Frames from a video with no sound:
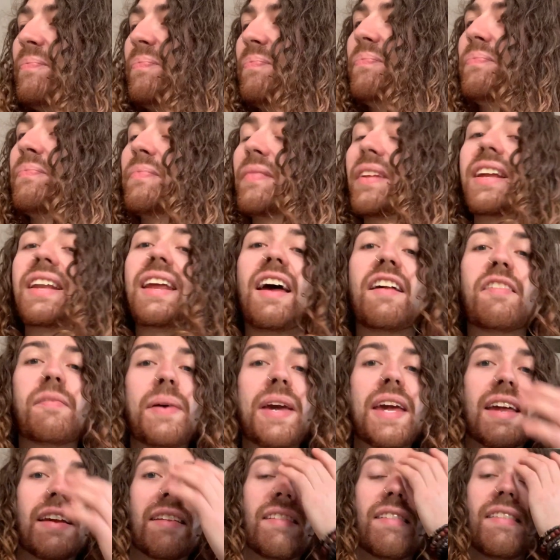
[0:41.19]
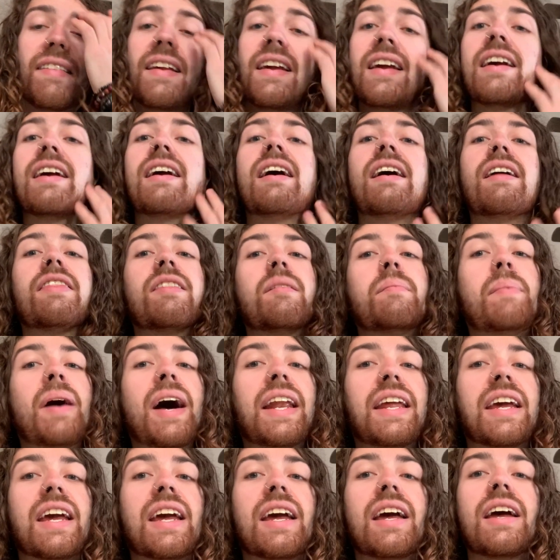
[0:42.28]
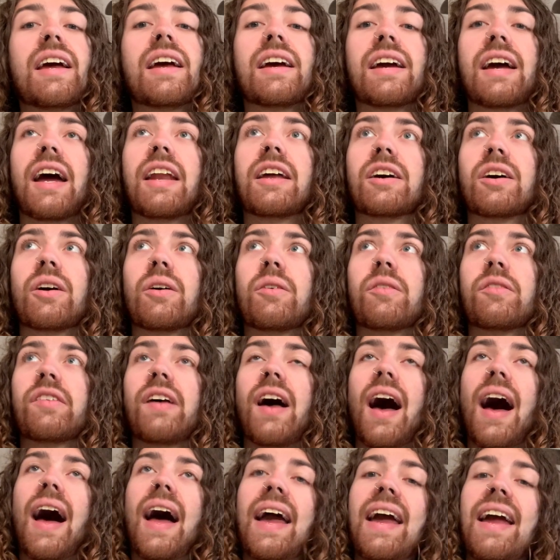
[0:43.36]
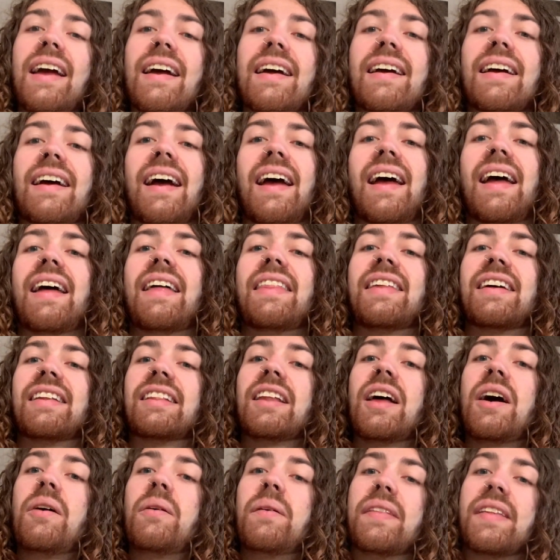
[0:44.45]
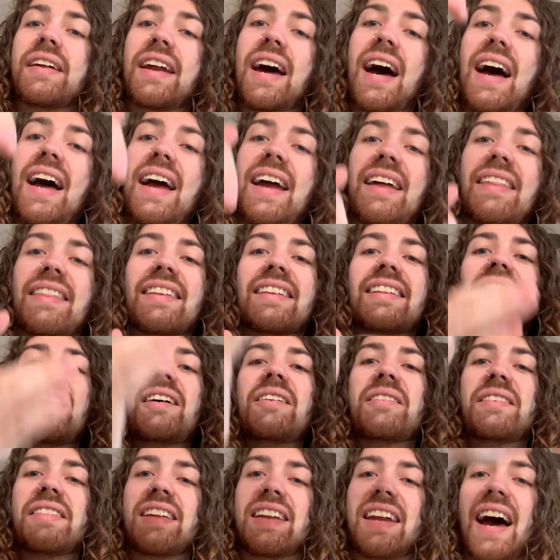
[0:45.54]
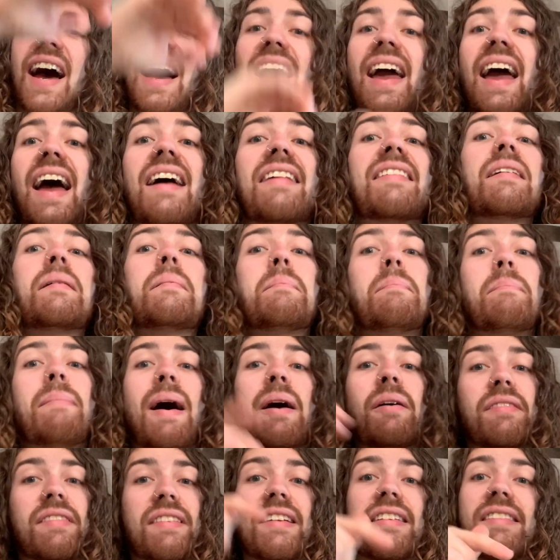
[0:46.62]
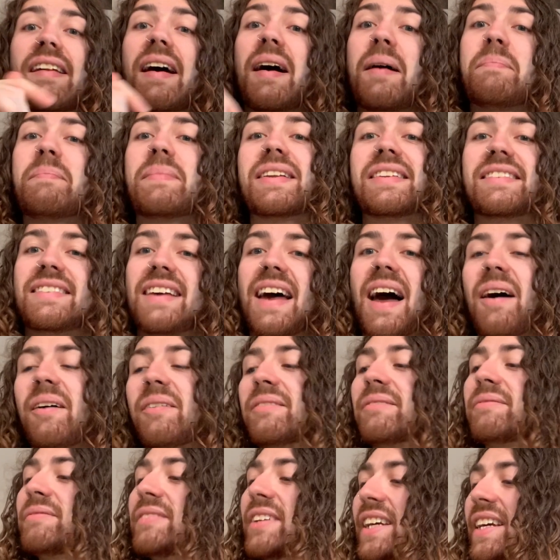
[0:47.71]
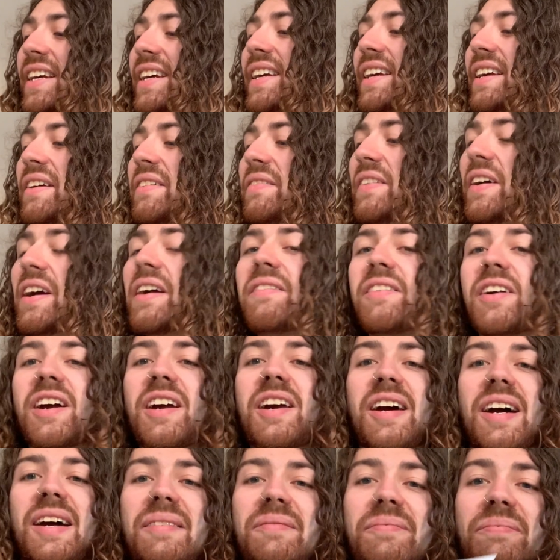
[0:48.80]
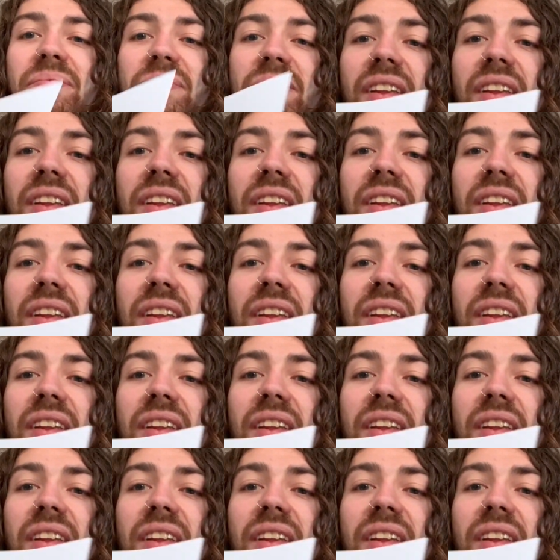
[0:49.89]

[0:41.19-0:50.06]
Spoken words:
And as we can see, the bunny kind of goes high and then low and then high and then low and then high as it bounces up and down. Very, very good.